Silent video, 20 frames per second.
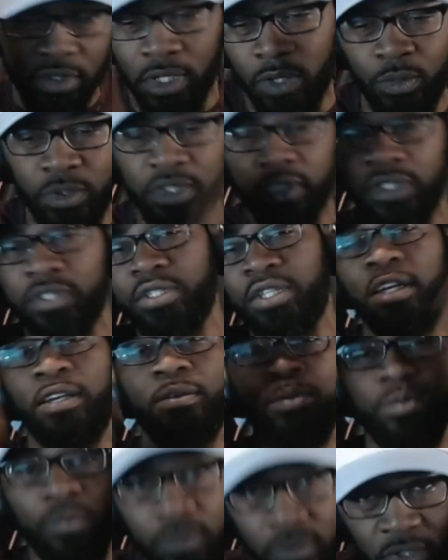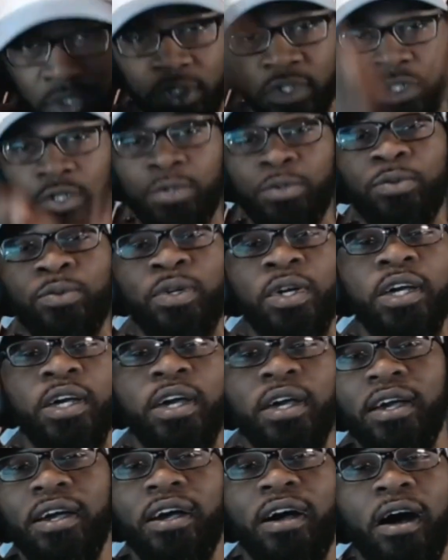up, what's up, you?
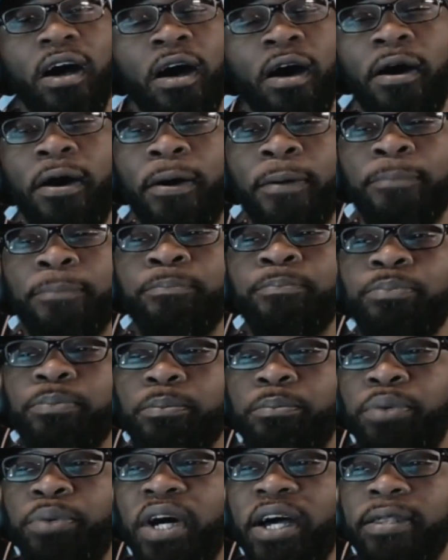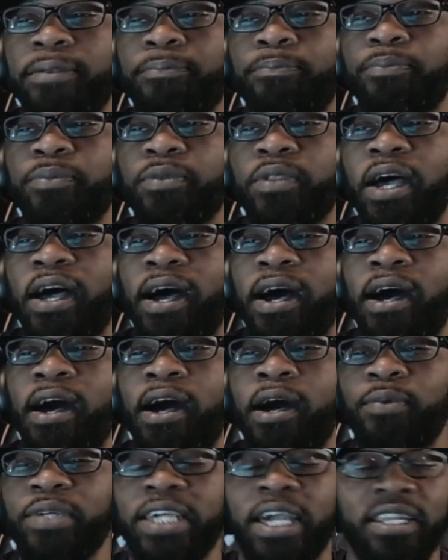Um, but,
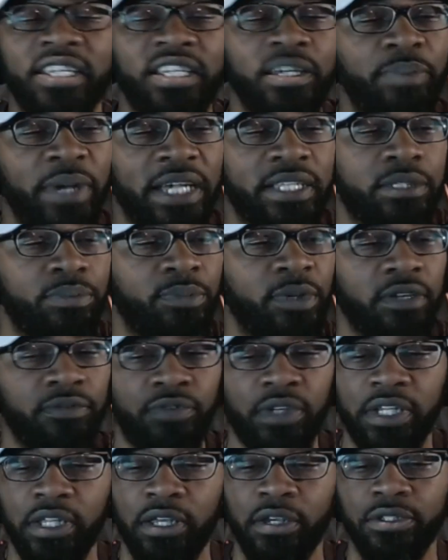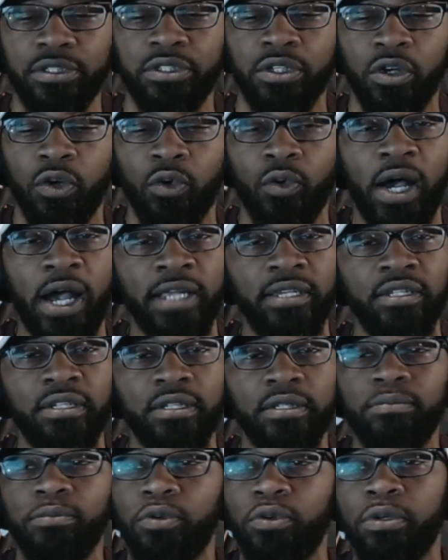uh, we gotta get back to making videos, so I
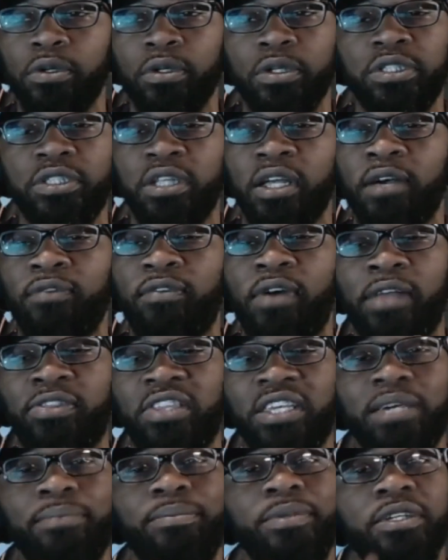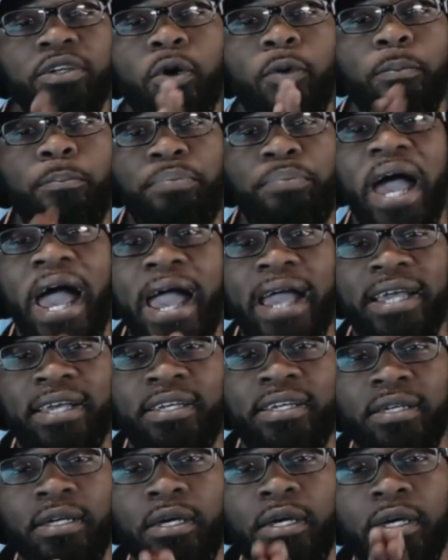need more stuff. I think I'm gonna go back
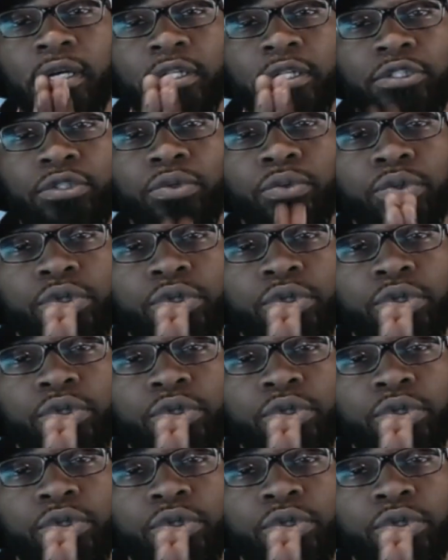to